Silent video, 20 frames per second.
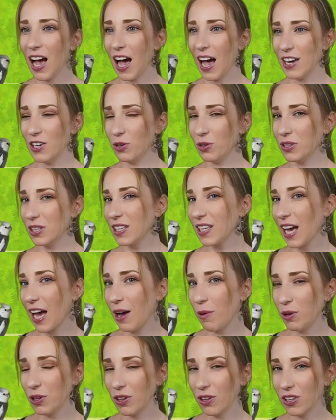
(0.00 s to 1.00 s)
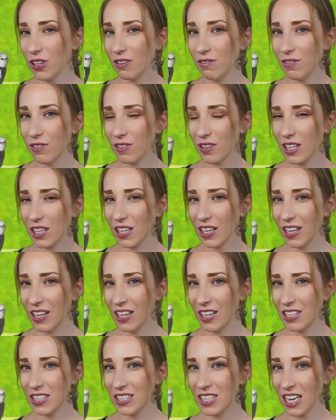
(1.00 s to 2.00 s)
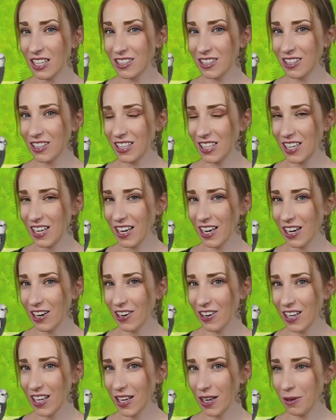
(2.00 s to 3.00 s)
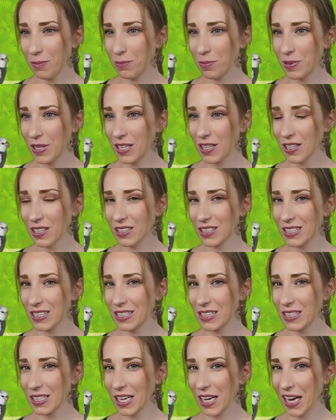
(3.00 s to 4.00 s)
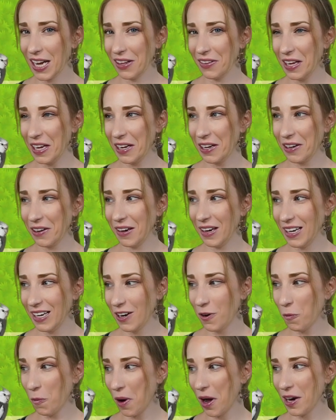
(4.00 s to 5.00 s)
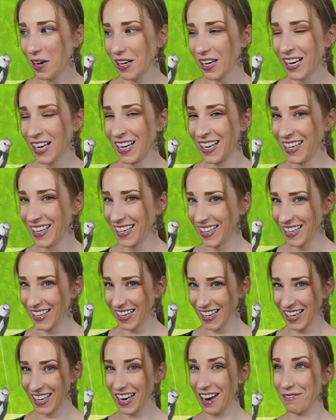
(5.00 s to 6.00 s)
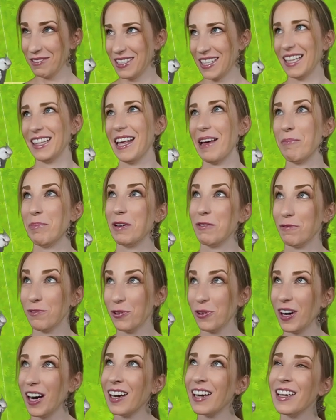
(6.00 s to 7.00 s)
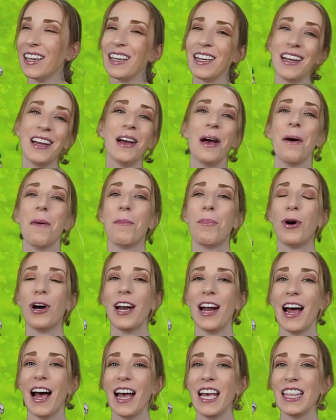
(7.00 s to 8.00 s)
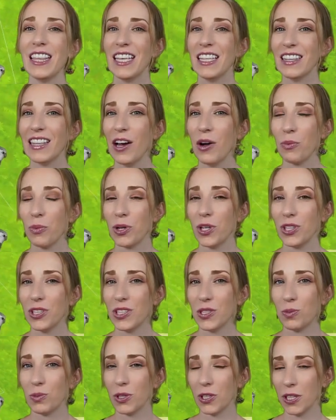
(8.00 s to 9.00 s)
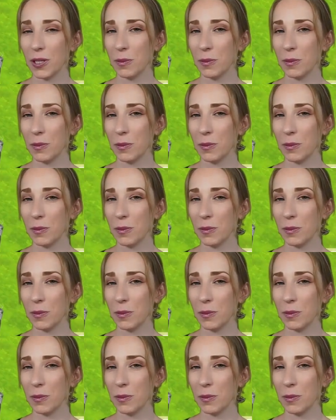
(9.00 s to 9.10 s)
I don't think I would live in a deserty area because I like green and water, and I've said that before, but I think that world is really